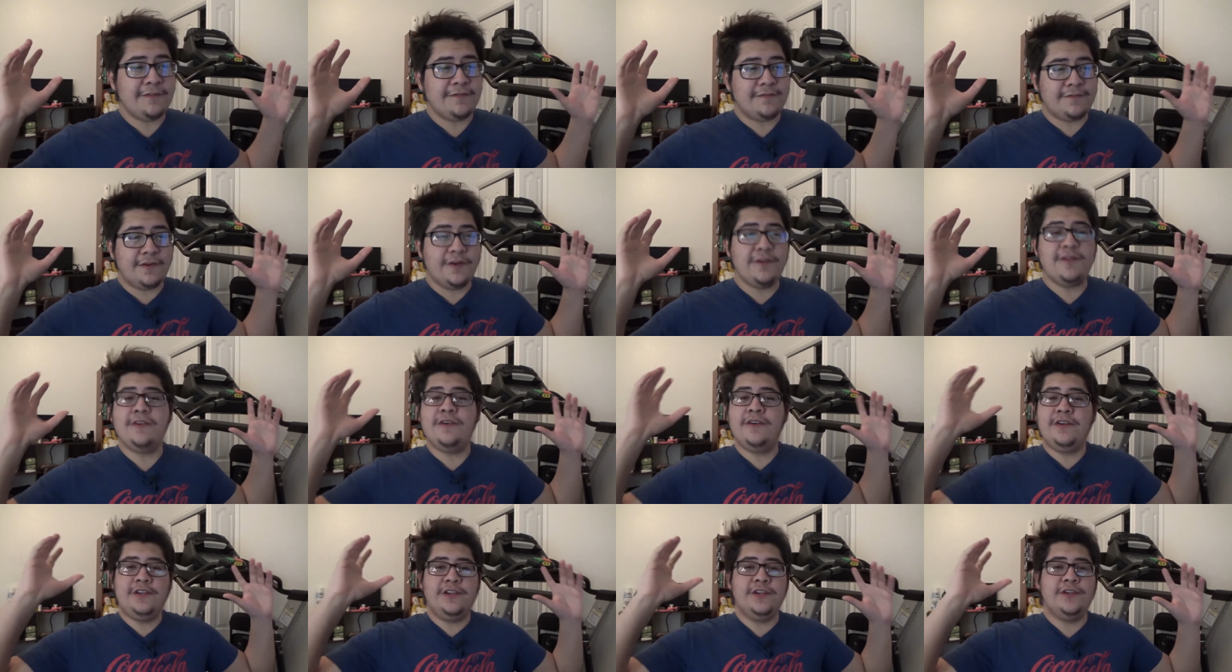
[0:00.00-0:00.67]

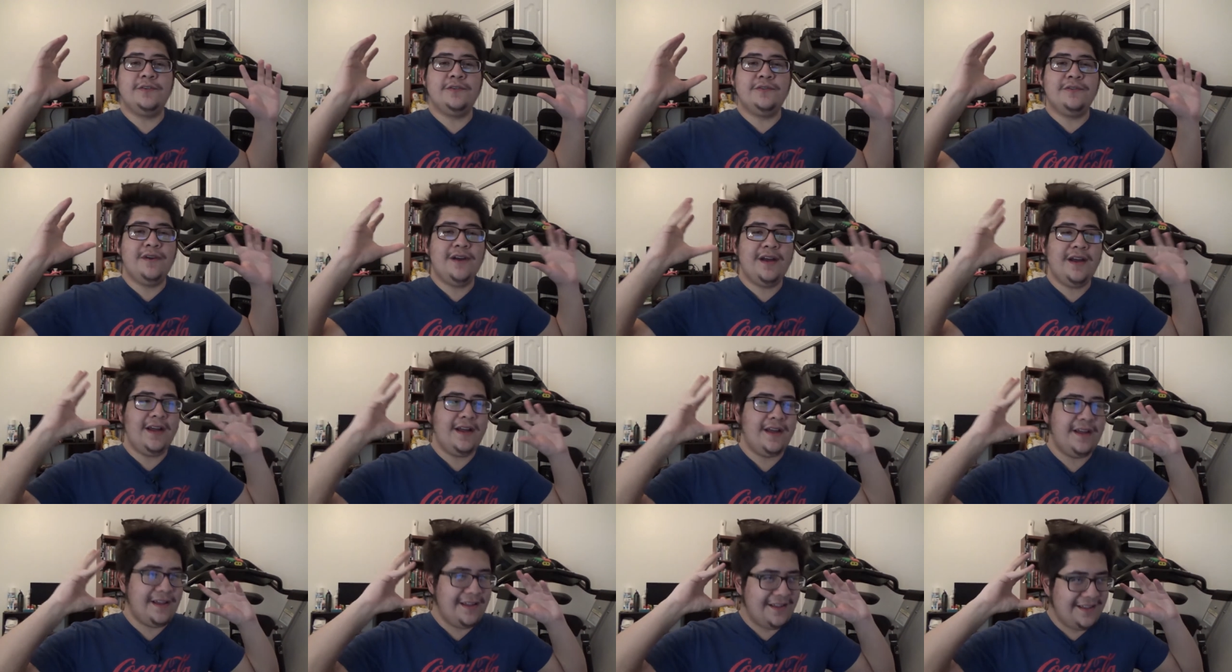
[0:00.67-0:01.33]
further ado,
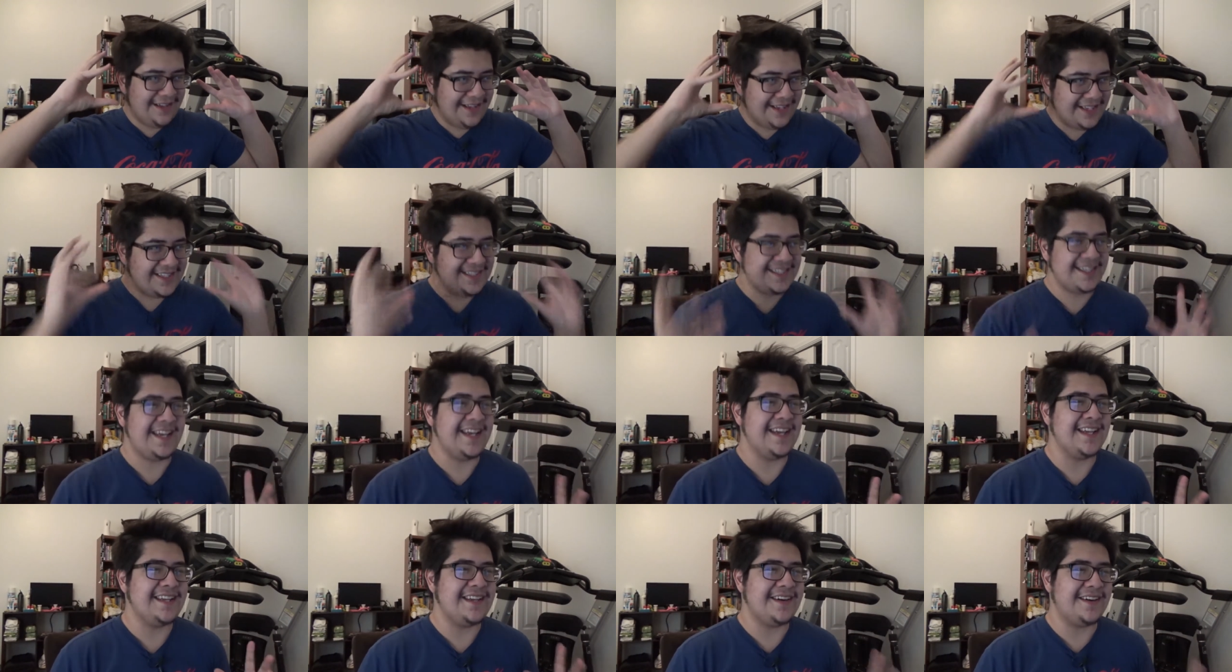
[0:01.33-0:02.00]
let's
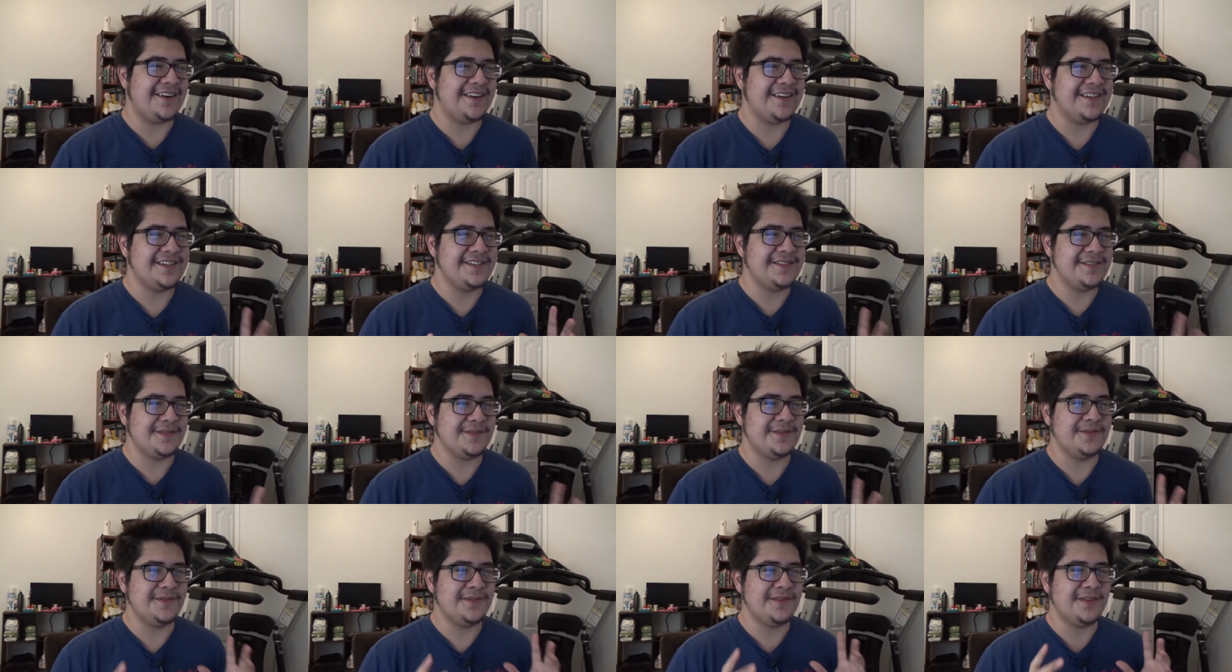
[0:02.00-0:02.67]
get on
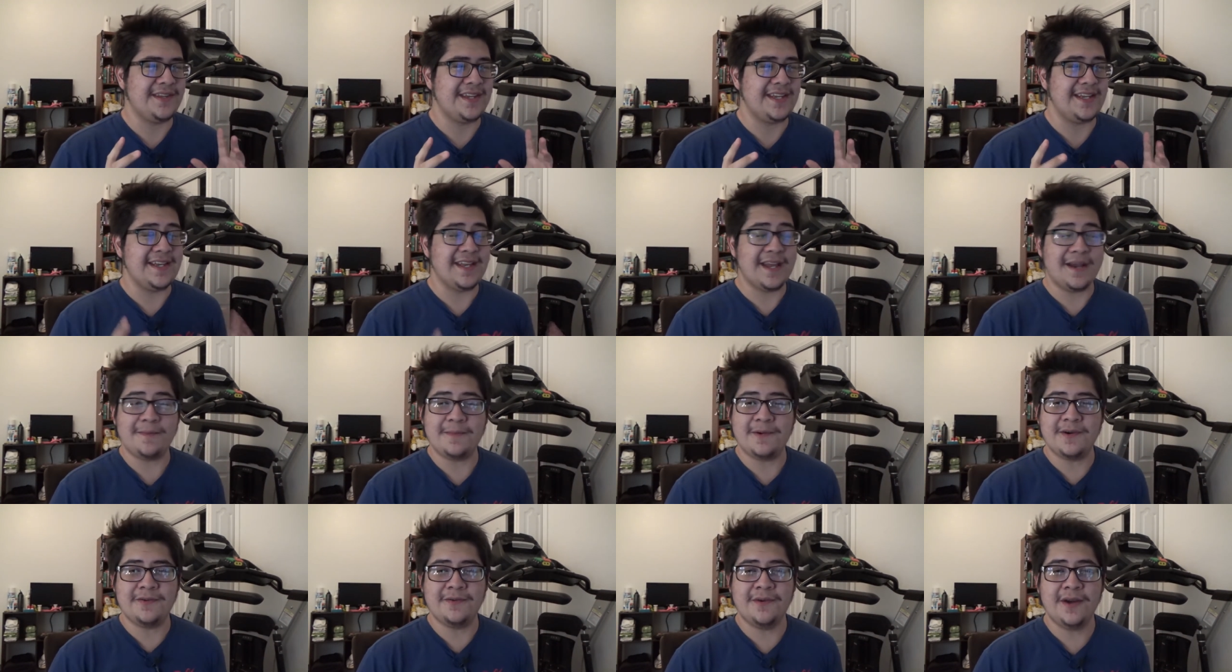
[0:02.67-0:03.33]
to the
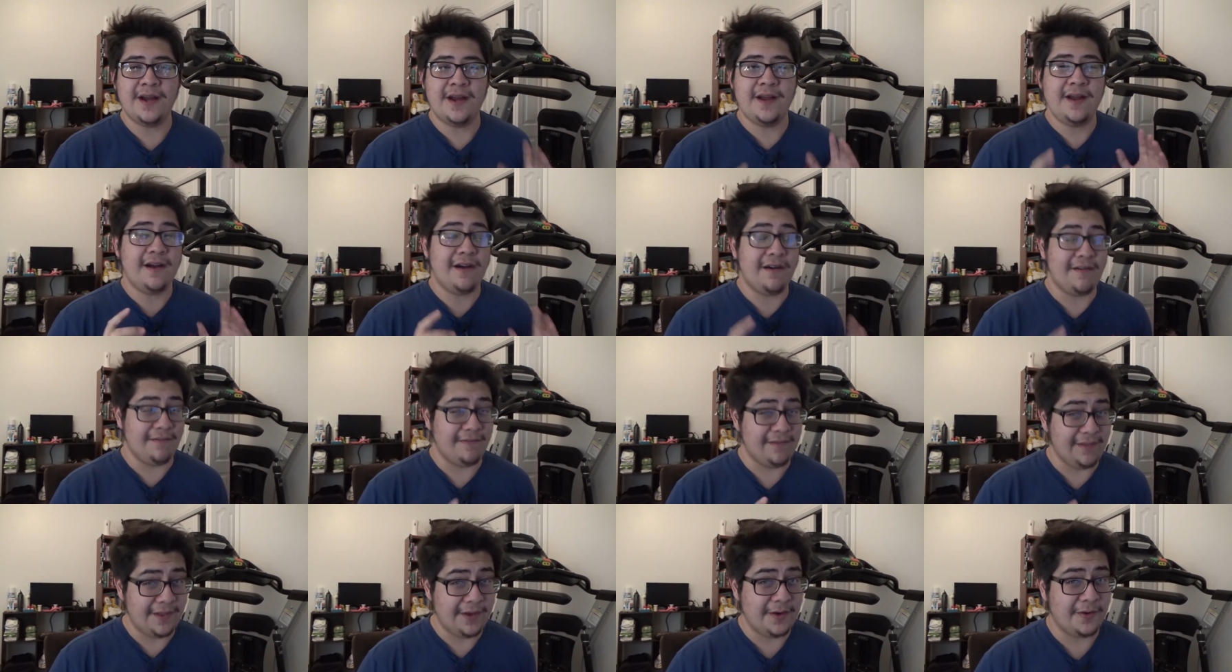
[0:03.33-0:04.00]
demo
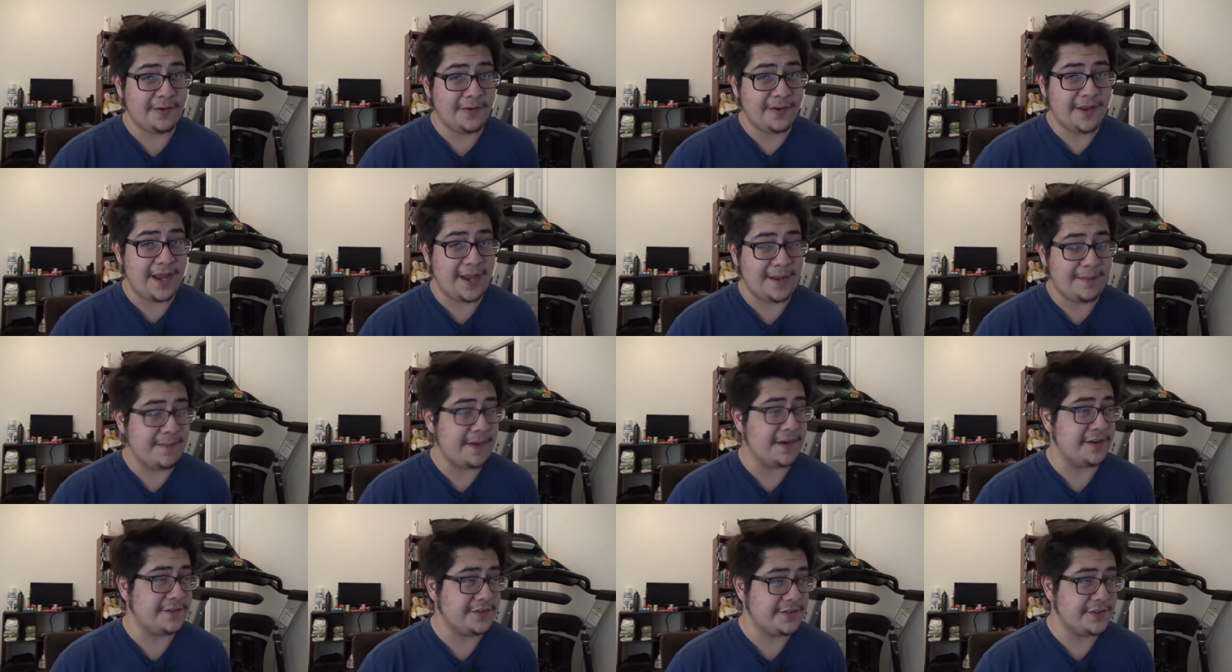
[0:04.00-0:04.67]
of Little
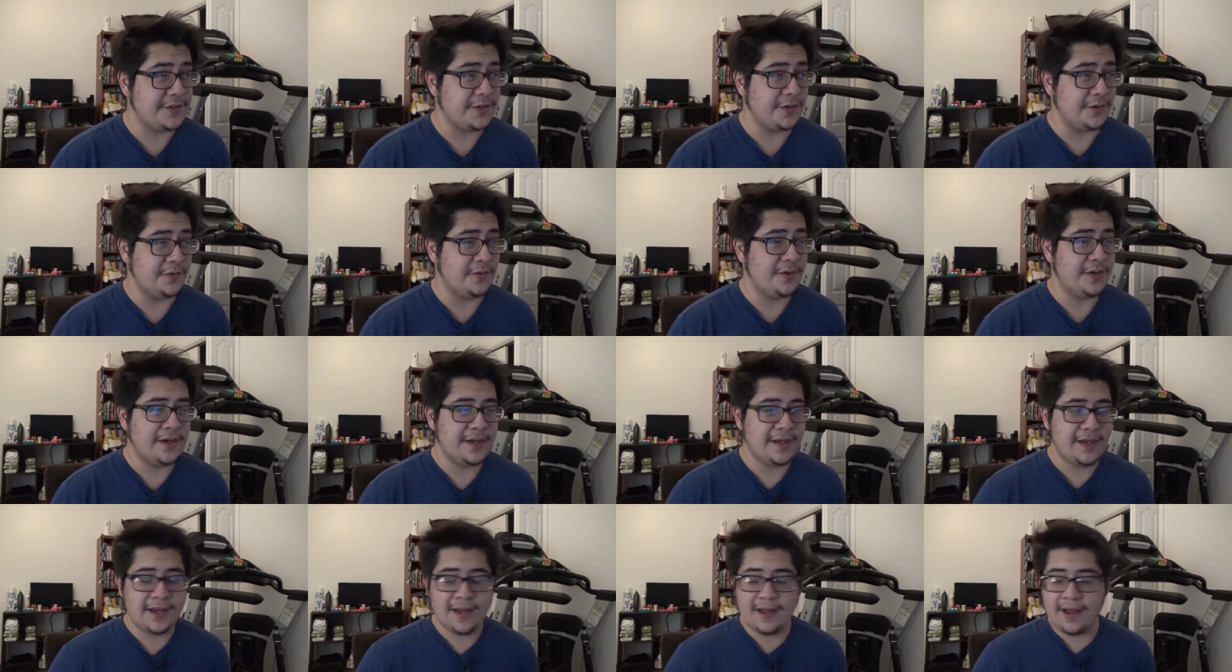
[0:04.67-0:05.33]
Nightmares 2.
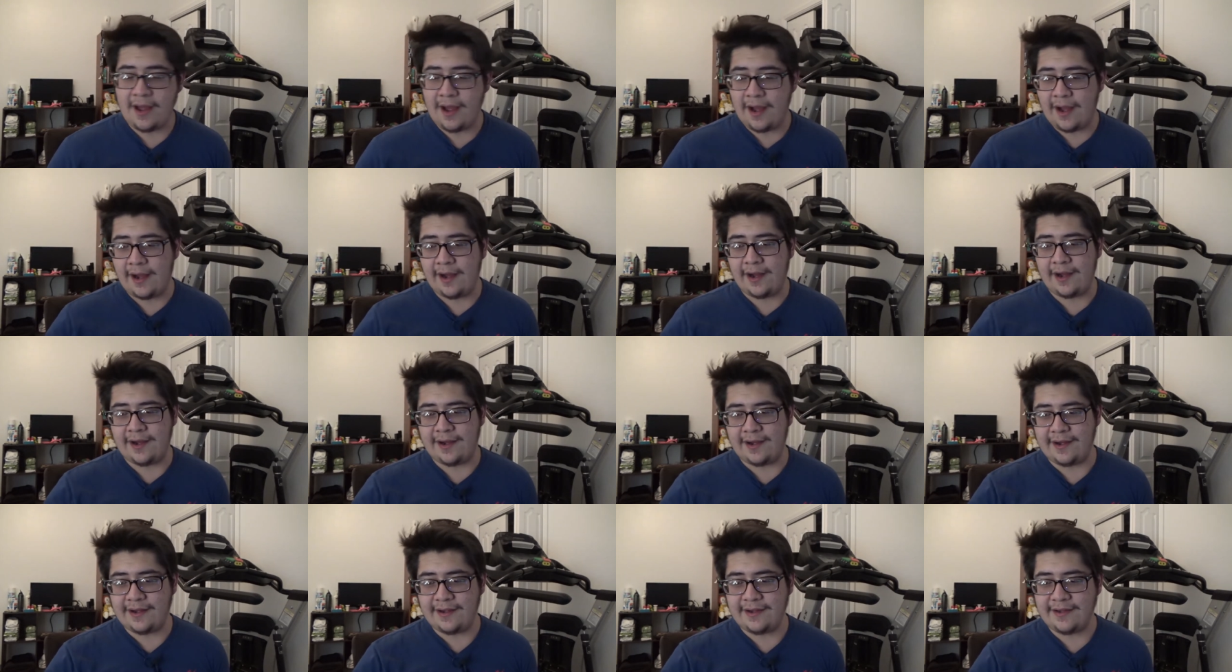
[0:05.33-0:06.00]

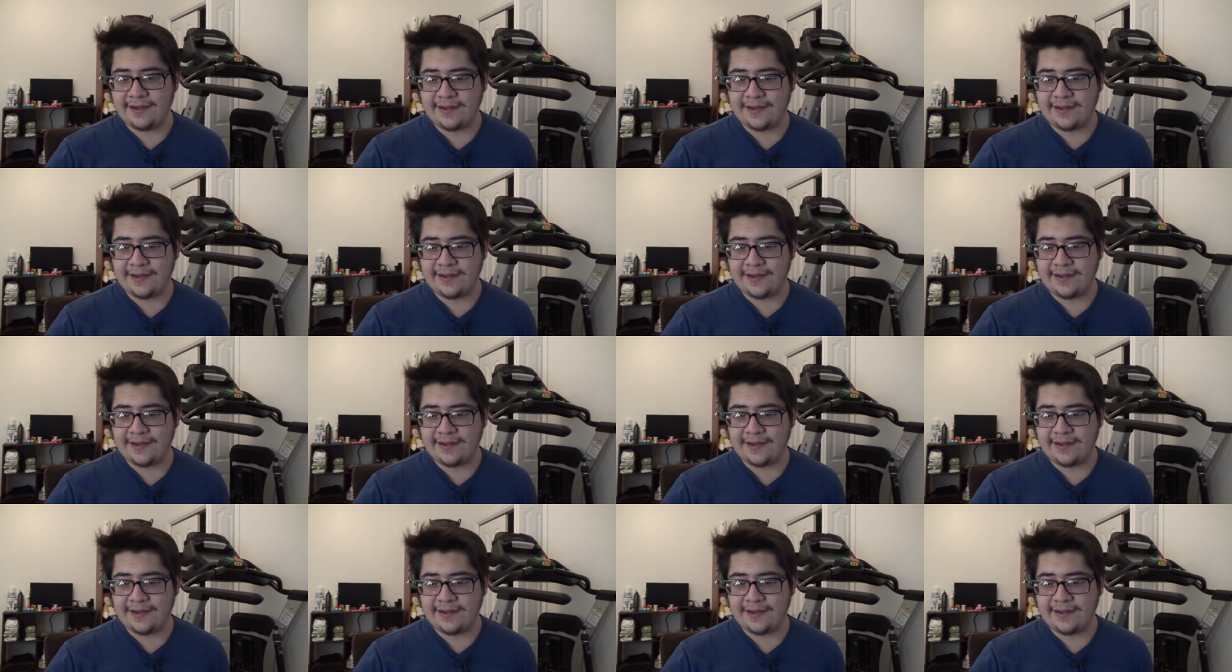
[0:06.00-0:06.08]
I